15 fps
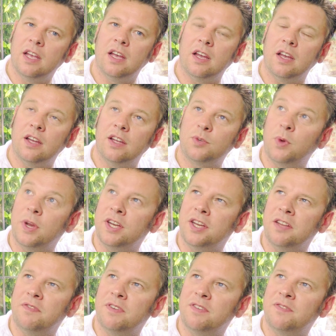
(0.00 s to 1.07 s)
Uh,
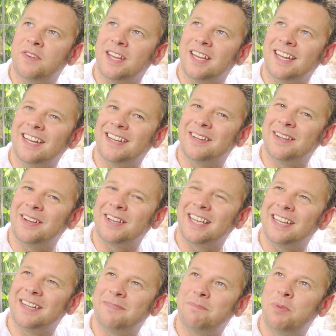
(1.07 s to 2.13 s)
2015, I
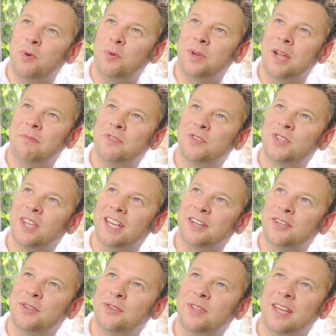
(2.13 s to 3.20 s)
get pulled up for saying
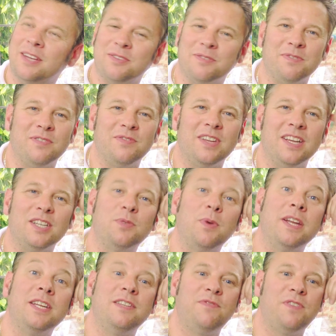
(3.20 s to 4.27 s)
2015.
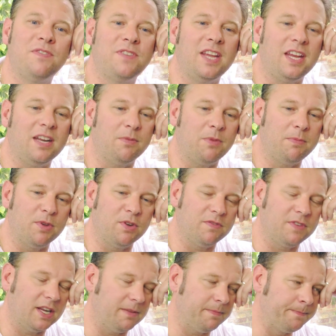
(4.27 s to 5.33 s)
2015 we
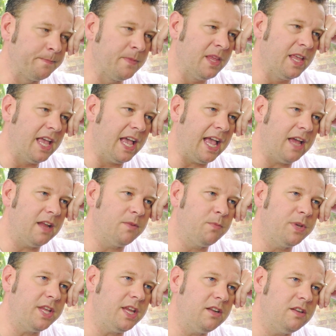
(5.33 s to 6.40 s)
moved in and
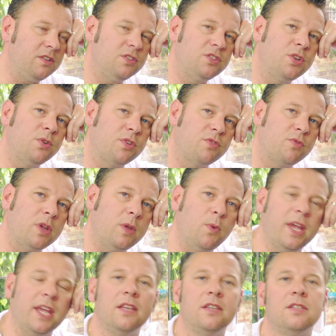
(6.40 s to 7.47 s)
within two or three
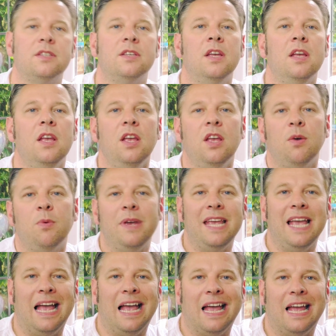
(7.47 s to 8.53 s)
weeks we
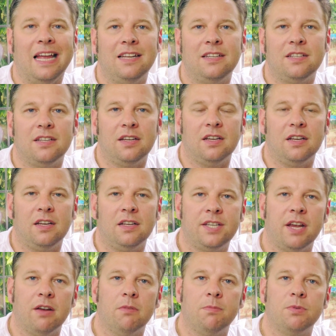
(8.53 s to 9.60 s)
had a
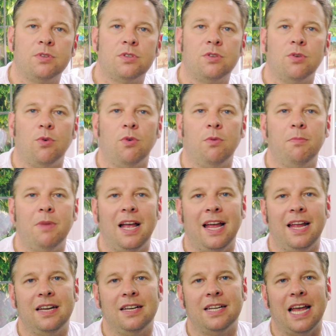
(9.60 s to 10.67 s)
terrible storm
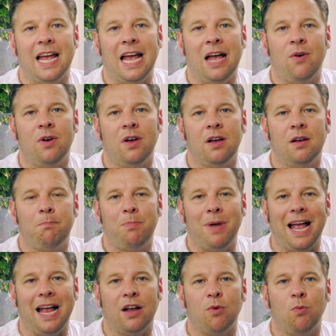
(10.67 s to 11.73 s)
and our
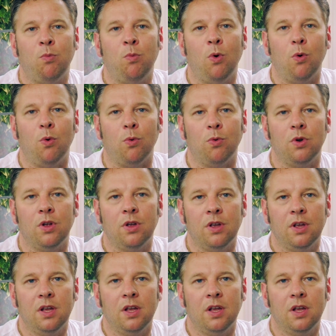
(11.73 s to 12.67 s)
back wall